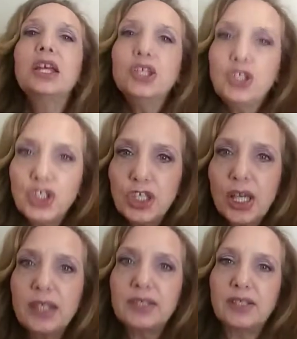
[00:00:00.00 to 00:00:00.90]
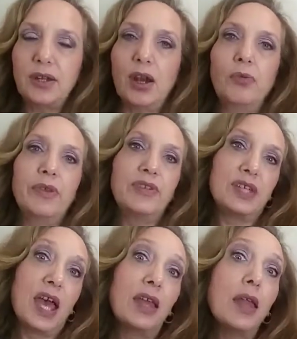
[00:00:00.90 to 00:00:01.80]
Just start with
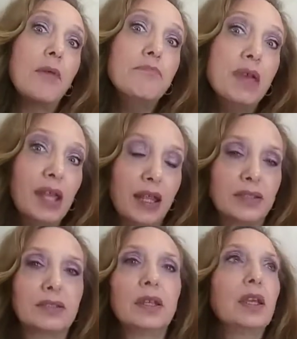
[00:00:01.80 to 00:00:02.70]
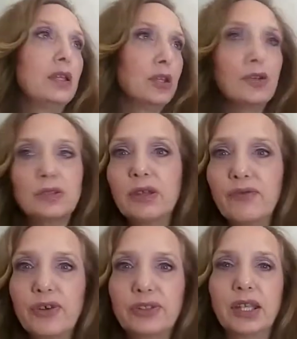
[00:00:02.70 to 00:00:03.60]
ten minutes. Usually
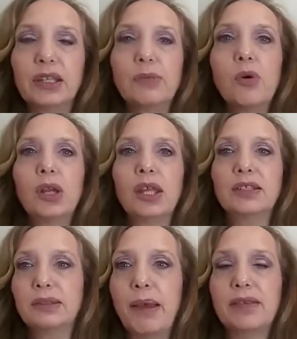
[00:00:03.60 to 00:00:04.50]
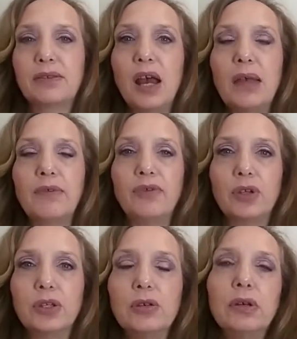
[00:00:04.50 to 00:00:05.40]
first thing in the morning is the best time if you
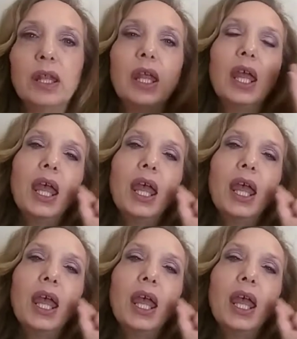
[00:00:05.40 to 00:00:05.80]
can do it.